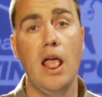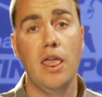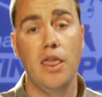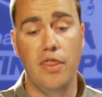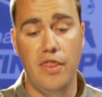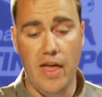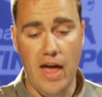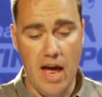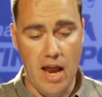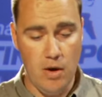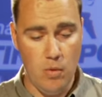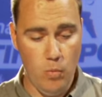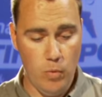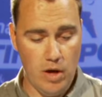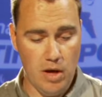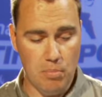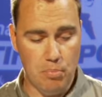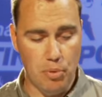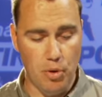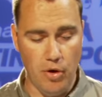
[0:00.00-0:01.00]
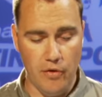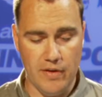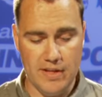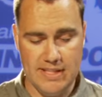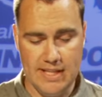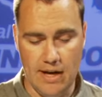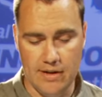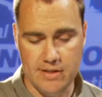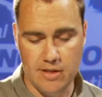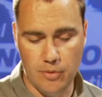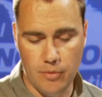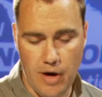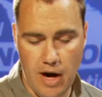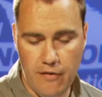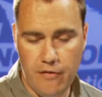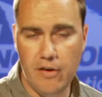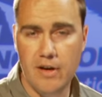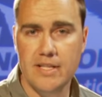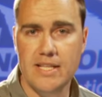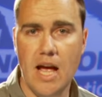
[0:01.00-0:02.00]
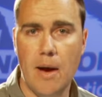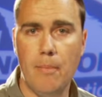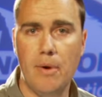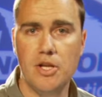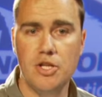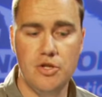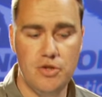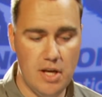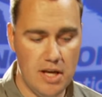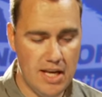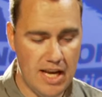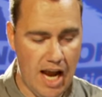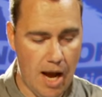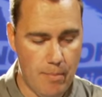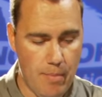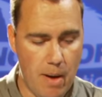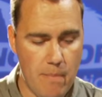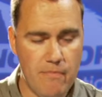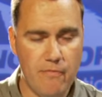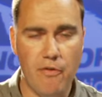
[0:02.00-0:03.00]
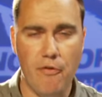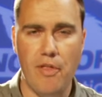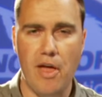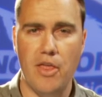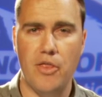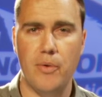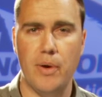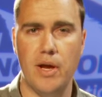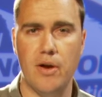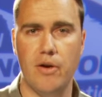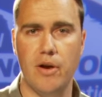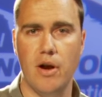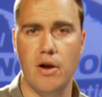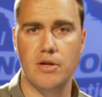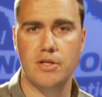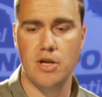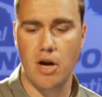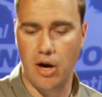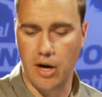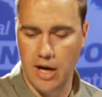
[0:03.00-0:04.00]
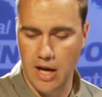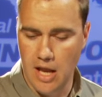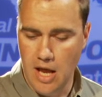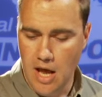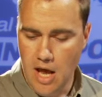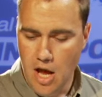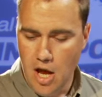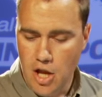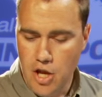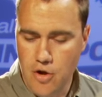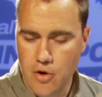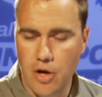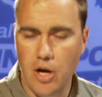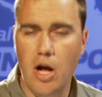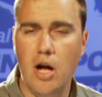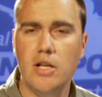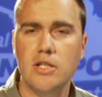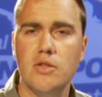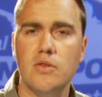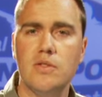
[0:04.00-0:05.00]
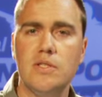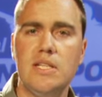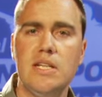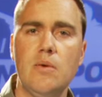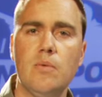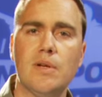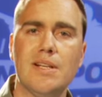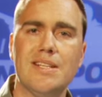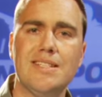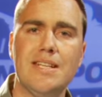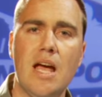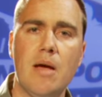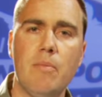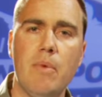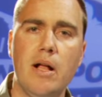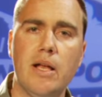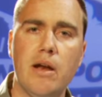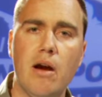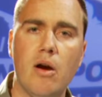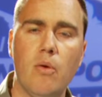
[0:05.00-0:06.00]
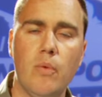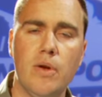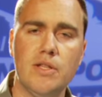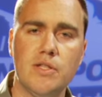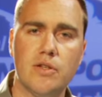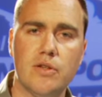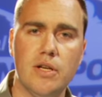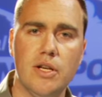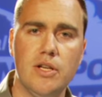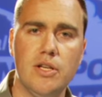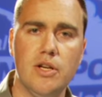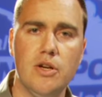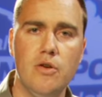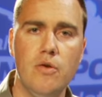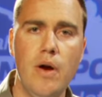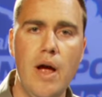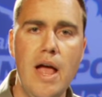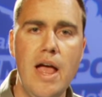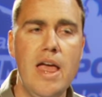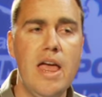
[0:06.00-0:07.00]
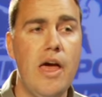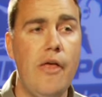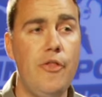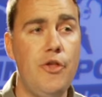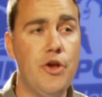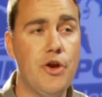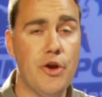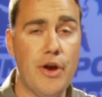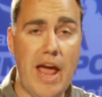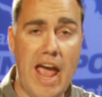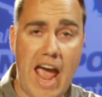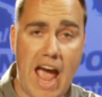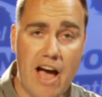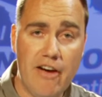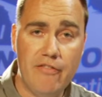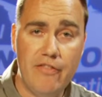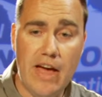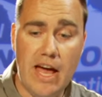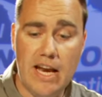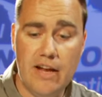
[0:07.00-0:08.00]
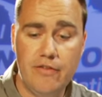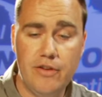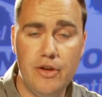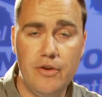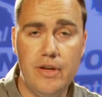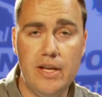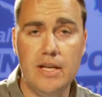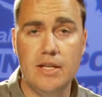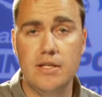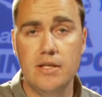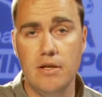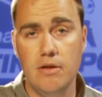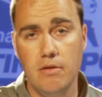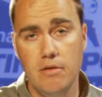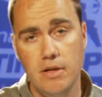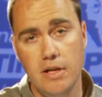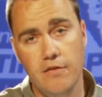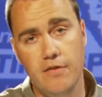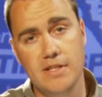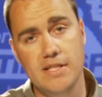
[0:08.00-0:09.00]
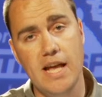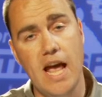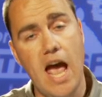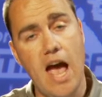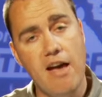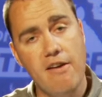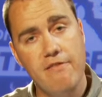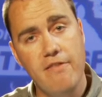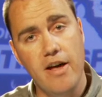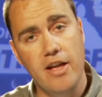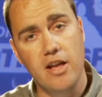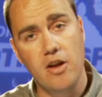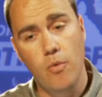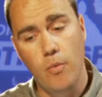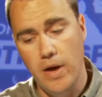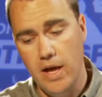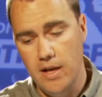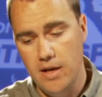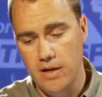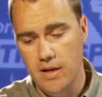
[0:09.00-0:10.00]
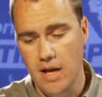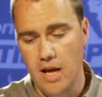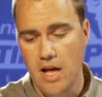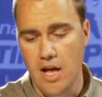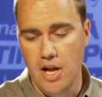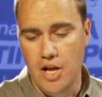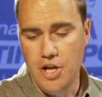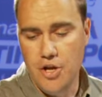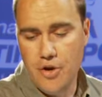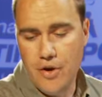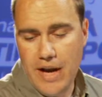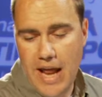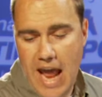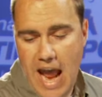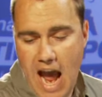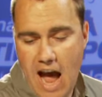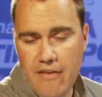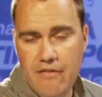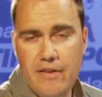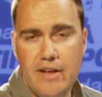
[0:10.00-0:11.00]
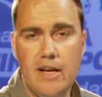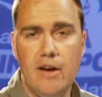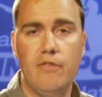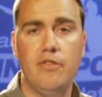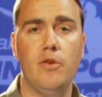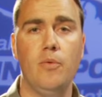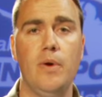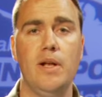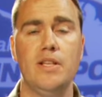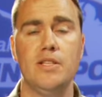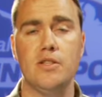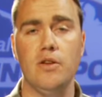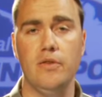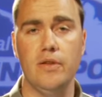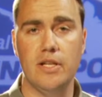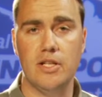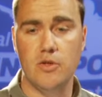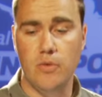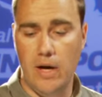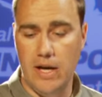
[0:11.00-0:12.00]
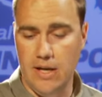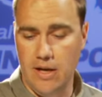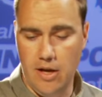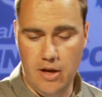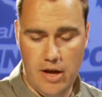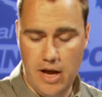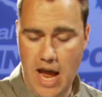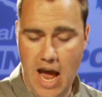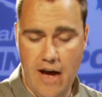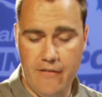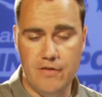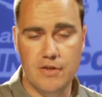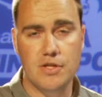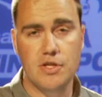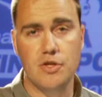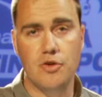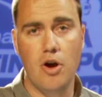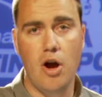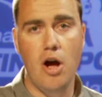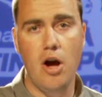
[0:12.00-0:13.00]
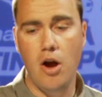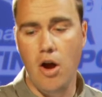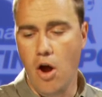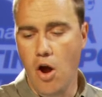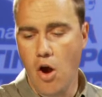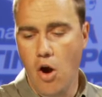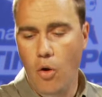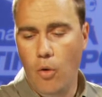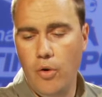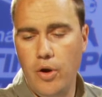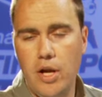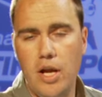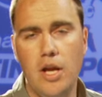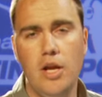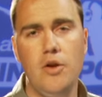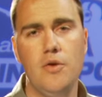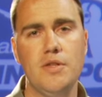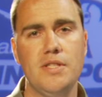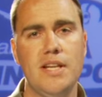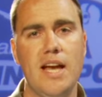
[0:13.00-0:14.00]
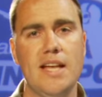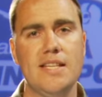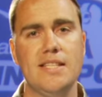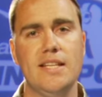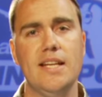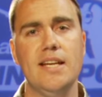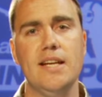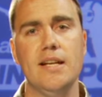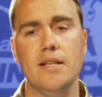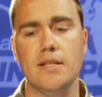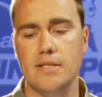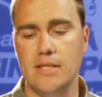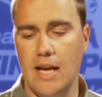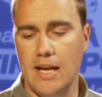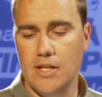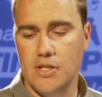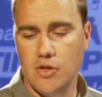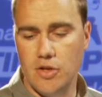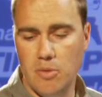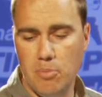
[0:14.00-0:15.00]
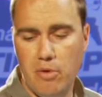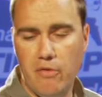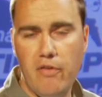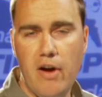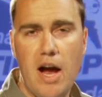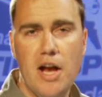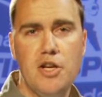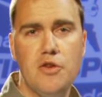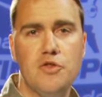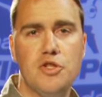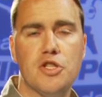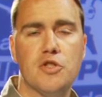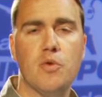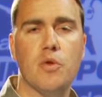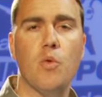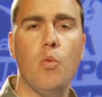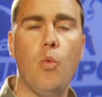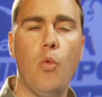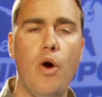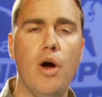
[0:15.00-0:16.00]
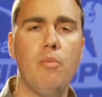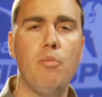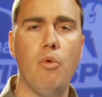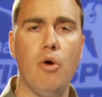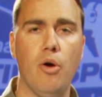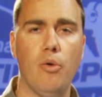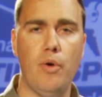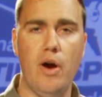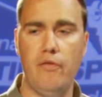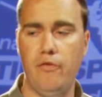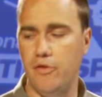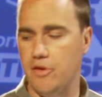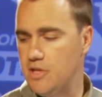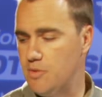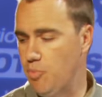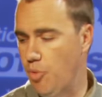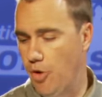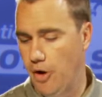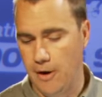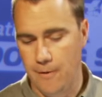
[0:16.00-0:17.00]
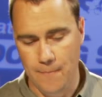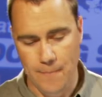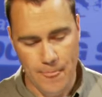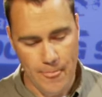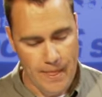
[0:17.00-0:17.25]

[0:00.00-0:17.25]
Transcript: Then, when you pull this out to reference how much you need to come up for that 300-yard target, you can also see what a 10 mile an hour wind is going to do, and you can half that if you need to, if it's a half value wind. You can half it if the wind's only half as strong, or you can use it as it is, and it's going to provide you just with one more reference point.